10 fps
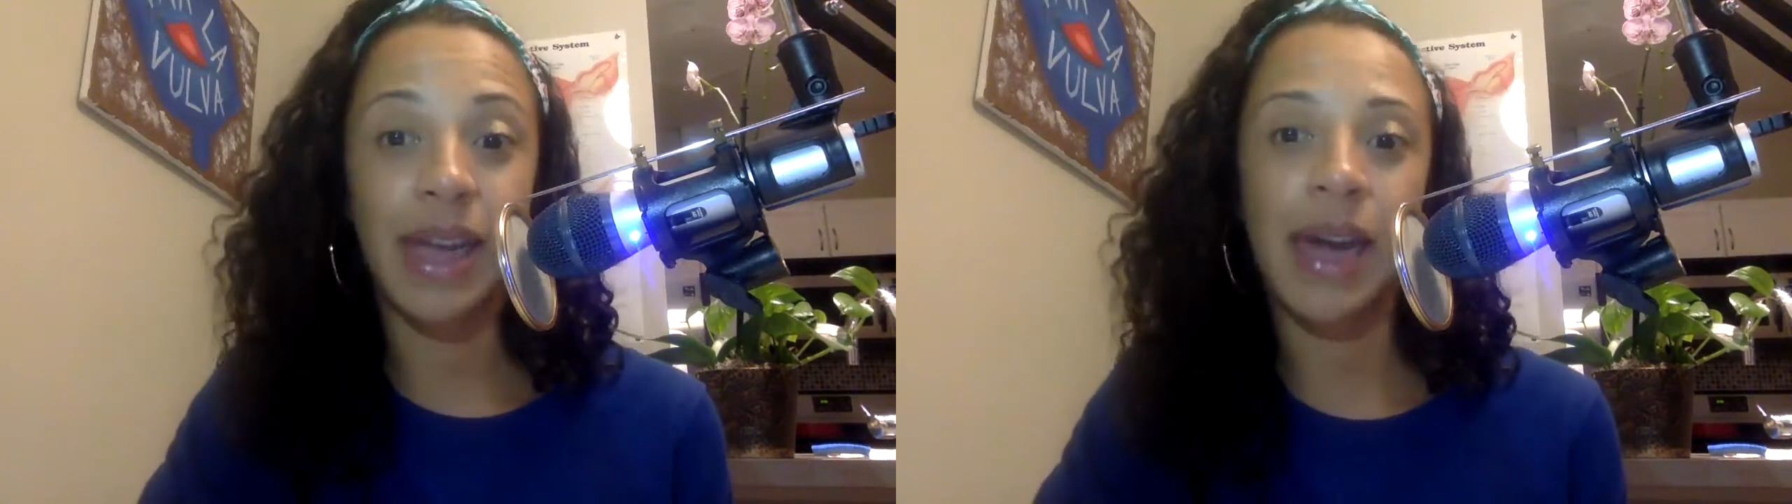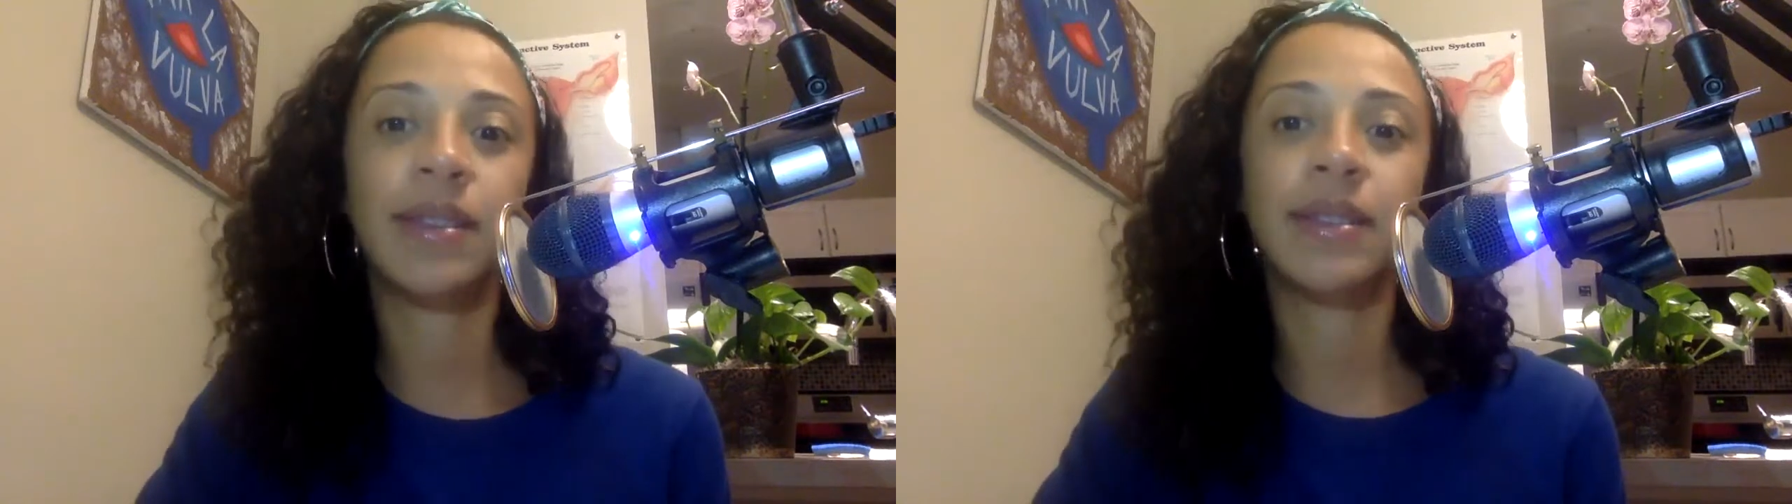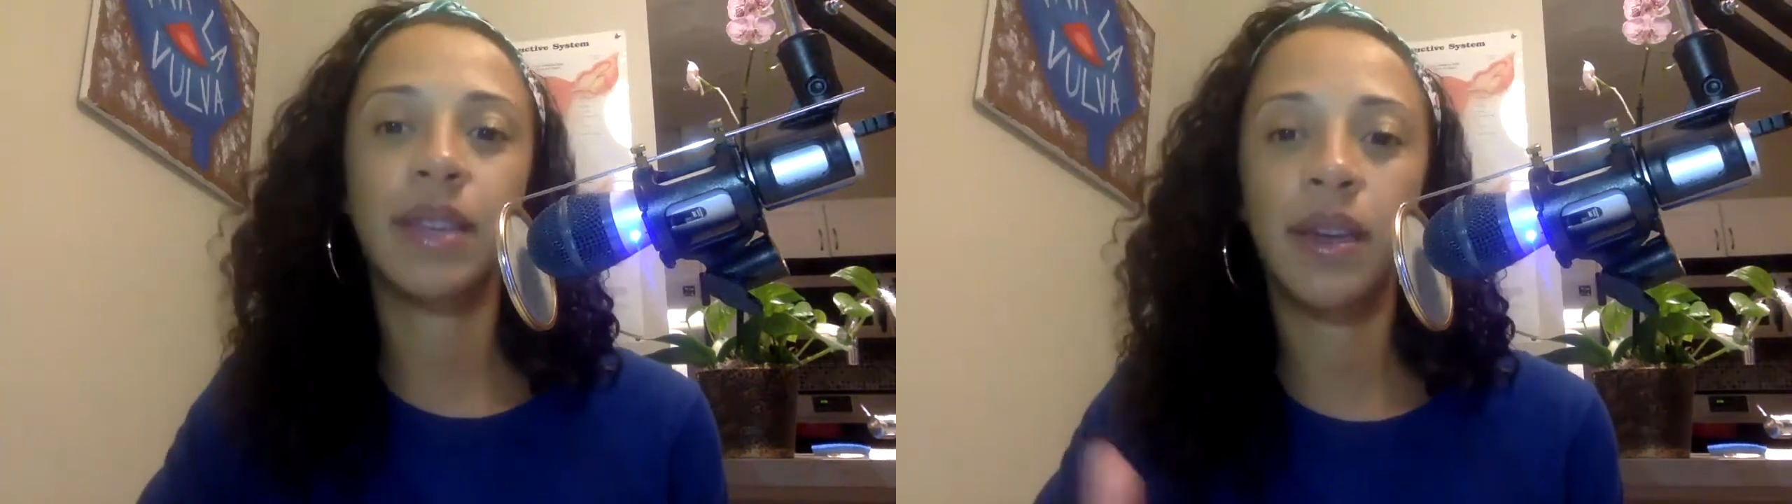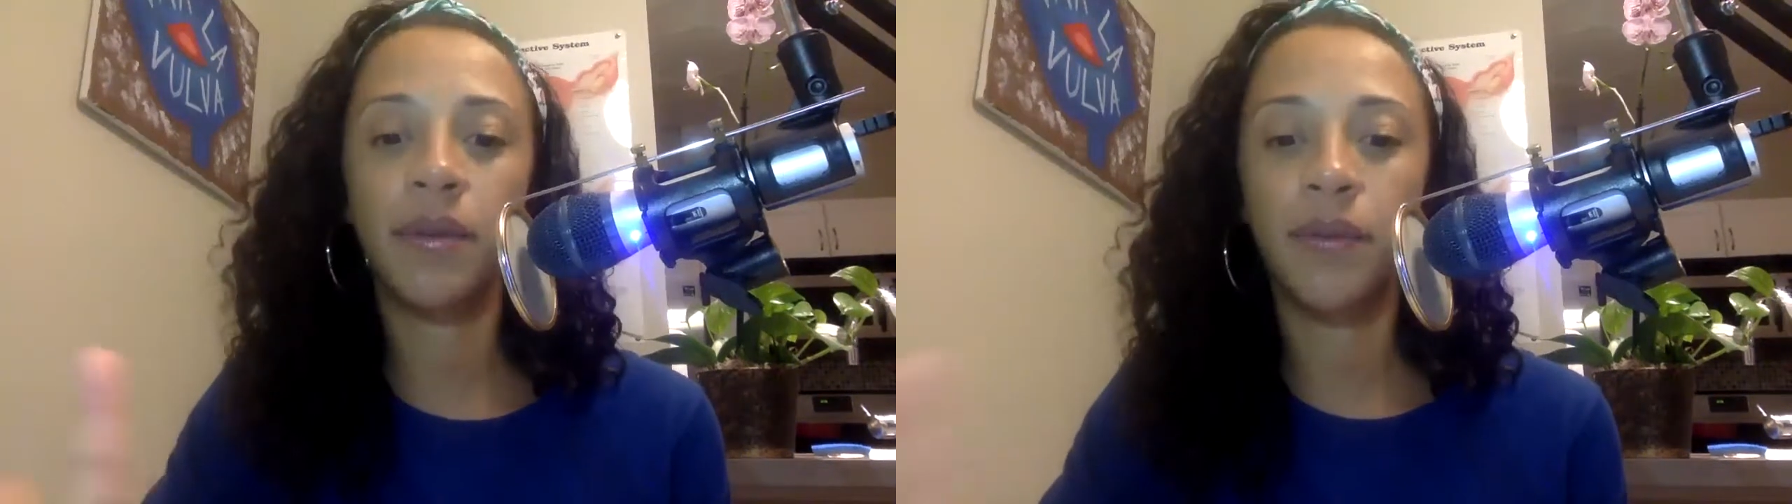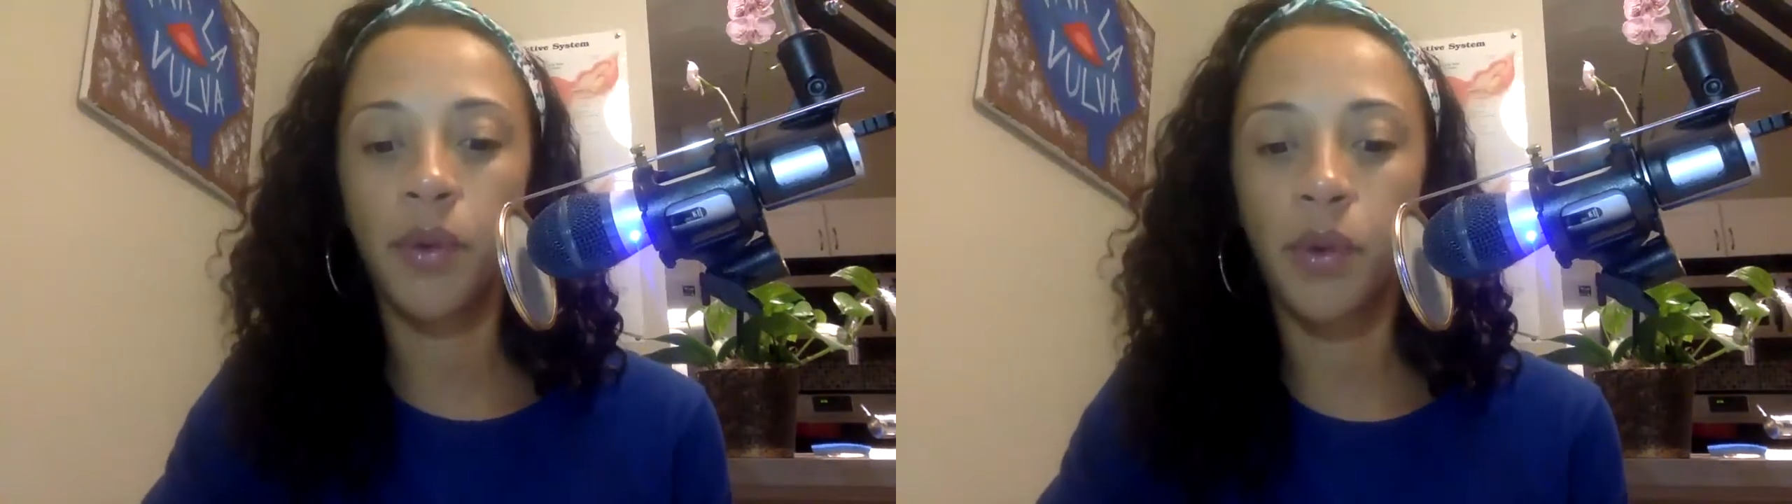
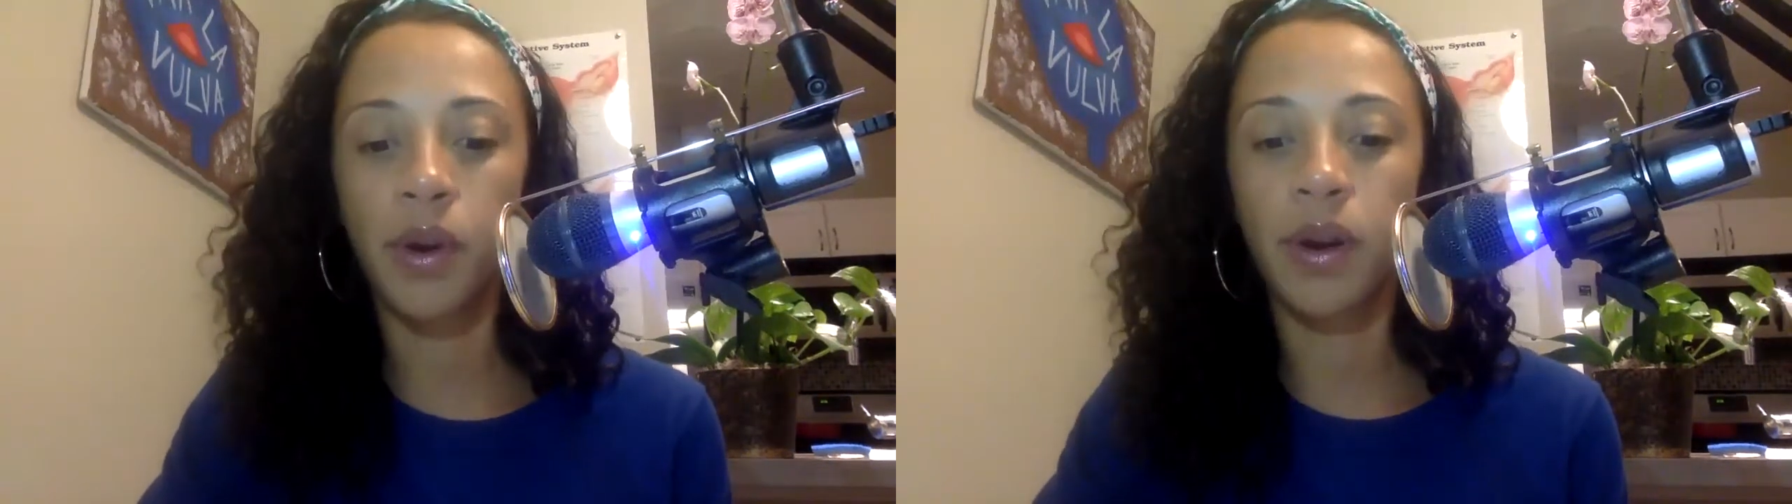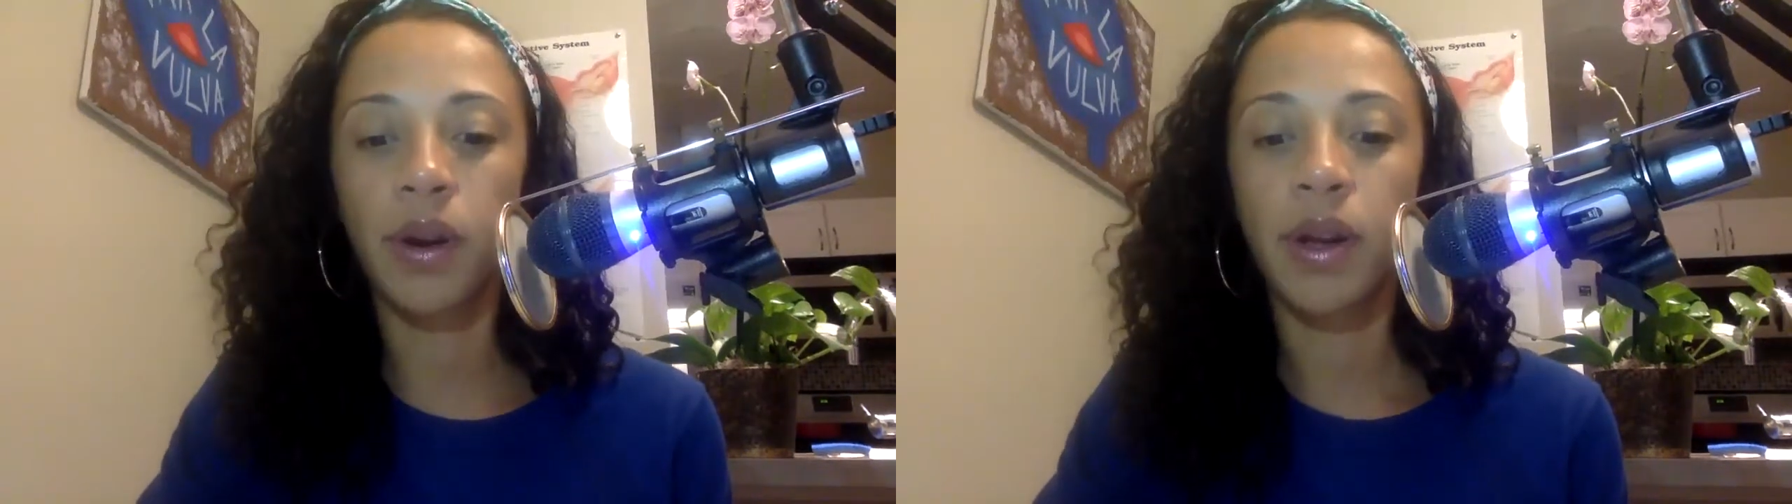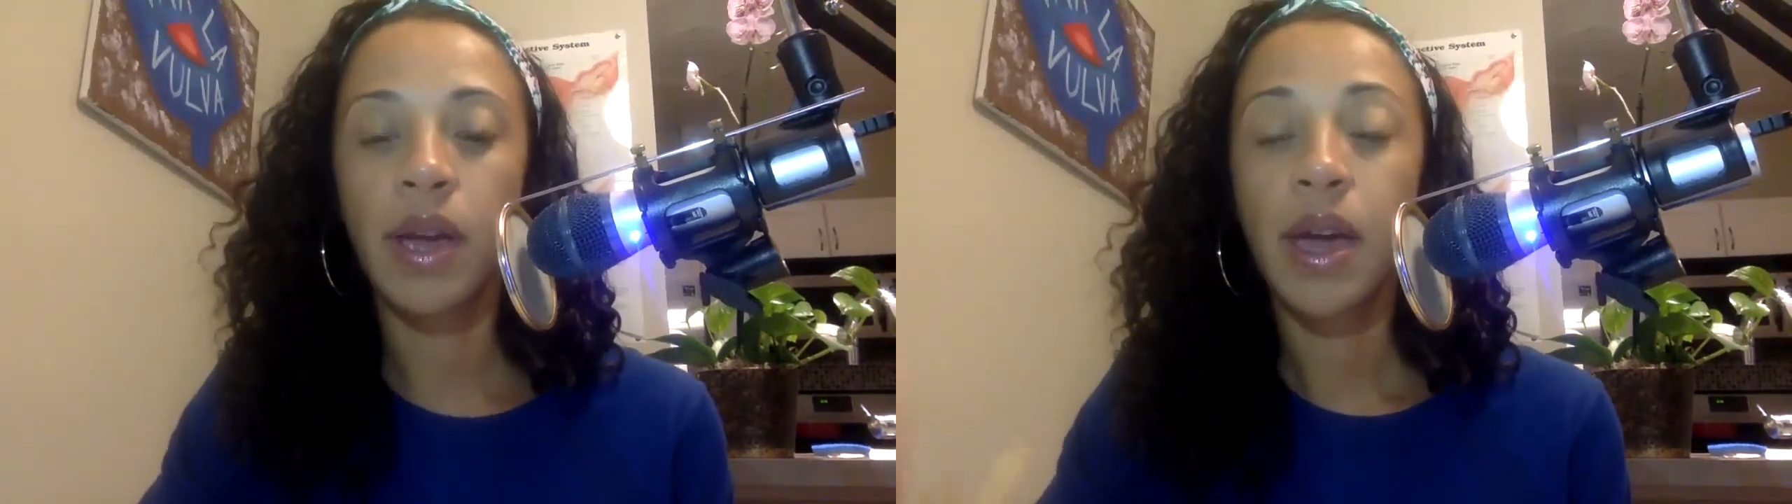asking for